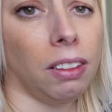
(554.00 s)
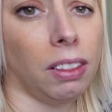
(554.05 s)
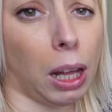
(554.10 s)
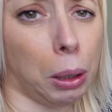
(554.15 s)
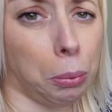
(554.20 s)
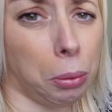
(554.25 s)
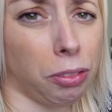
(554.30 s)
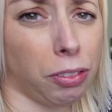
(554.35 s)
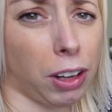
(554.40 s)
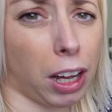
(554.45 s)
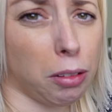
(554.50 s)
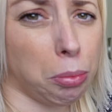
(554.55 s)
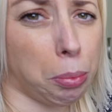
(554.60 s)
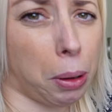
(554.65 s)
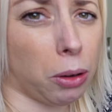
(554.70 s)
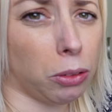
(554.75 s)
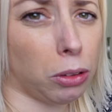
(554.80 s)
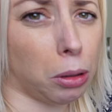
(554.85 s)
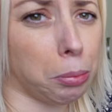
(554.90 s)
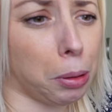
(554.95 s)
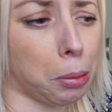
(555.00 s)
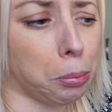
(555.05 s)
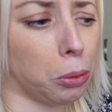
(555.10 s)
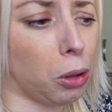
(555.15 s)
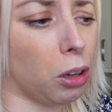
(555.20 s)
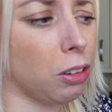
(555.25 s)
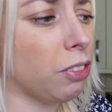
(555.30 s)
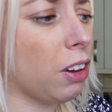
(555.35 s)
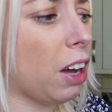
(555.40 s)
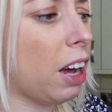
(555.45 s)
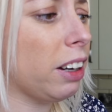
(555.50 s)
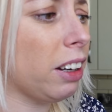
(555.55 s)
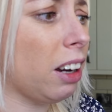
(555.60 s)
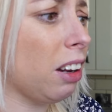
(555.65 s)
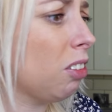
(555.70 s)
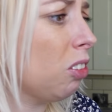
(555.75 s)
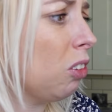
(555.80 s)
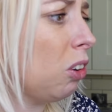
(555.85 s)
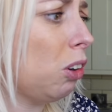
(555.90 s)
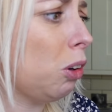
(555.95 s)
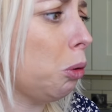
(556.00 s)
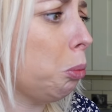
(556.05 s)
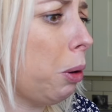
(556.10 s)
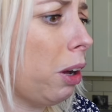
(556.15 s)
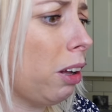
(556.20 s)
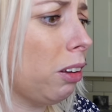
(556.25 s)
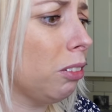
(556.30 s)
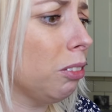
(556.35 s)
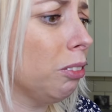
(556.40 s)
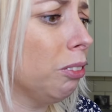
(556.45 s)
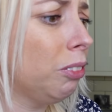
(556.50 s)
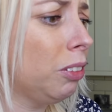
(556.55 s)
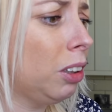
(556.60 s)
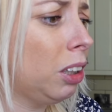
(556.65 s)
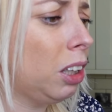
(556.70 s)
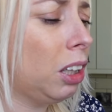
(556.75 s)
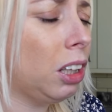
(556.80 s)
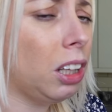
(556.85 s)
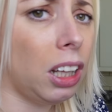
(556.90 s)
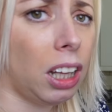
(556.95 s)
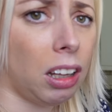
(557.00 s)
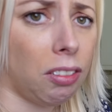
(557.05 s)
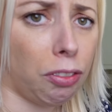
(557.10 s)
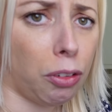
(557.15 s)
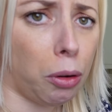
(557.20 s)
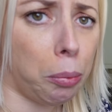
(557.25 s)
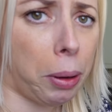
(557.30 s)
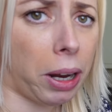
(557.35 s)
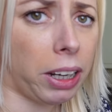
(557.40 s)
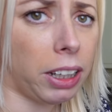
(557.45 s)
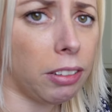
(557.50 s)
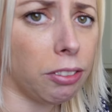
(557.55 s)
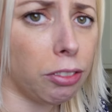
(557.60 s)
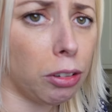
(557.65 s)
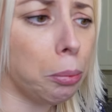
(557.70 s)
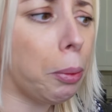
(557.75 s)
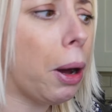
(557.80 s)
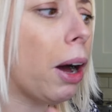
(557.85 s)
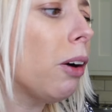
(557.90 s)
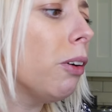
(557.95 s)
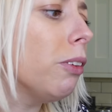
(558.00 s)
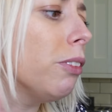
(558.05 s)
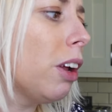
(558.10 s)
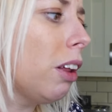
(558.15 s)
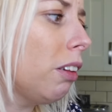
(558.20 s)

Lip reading: They were £5 on member offer, and I thought, well, in for a penny, in for a pound.